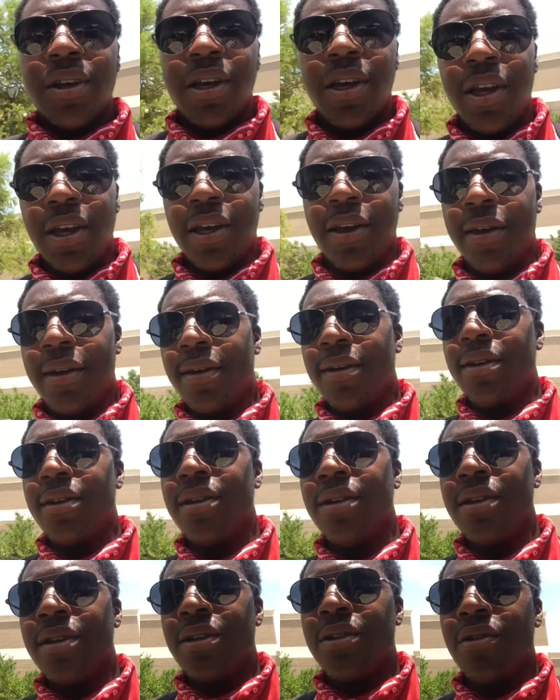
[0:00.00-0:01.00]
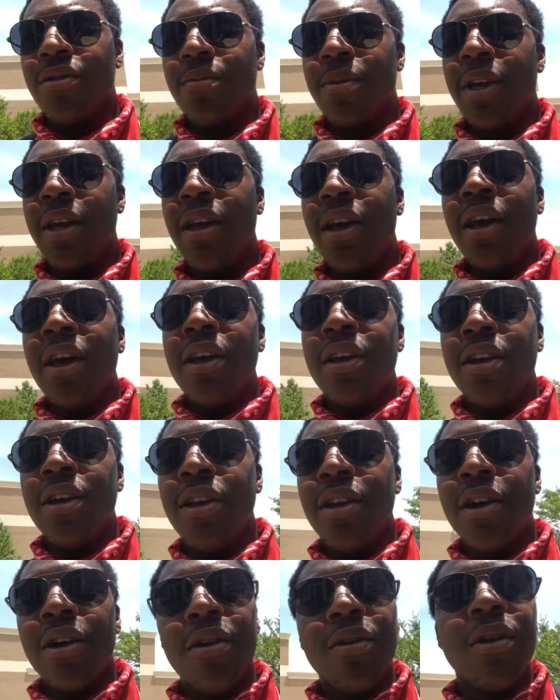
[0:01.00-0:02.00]
here told me,
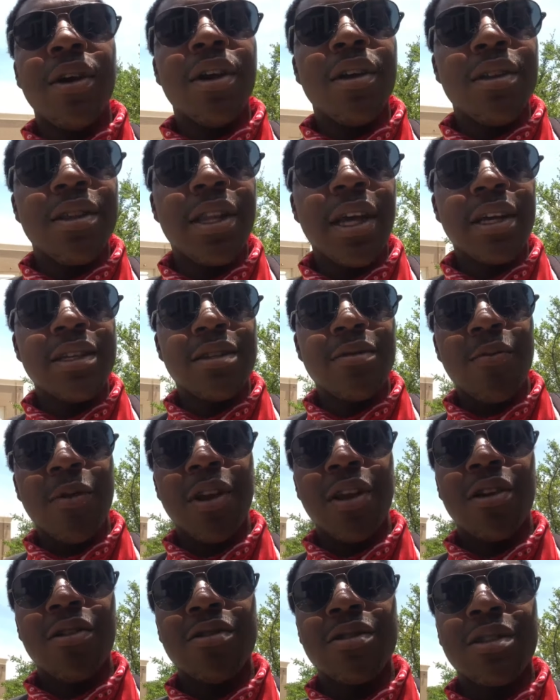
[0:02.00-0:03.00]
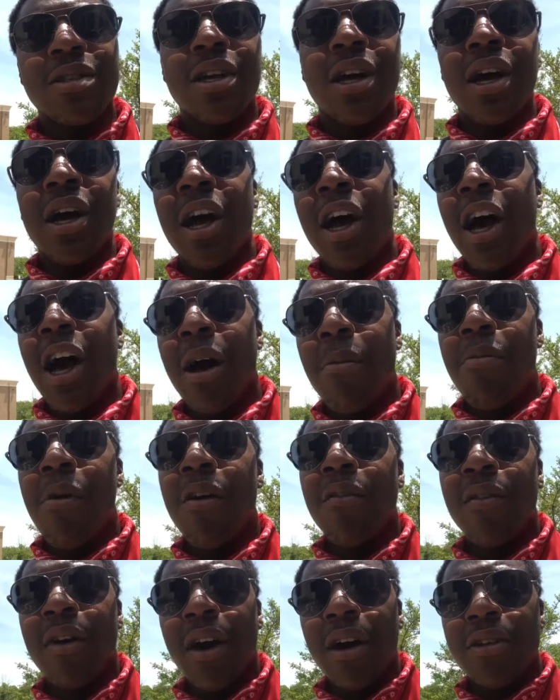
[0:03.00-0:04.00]
you know, here in Texas, when it goes
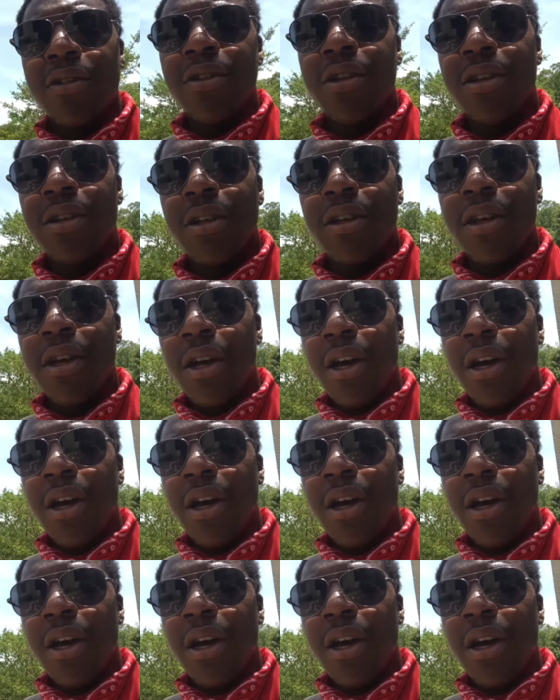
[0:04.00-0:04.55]
above 100,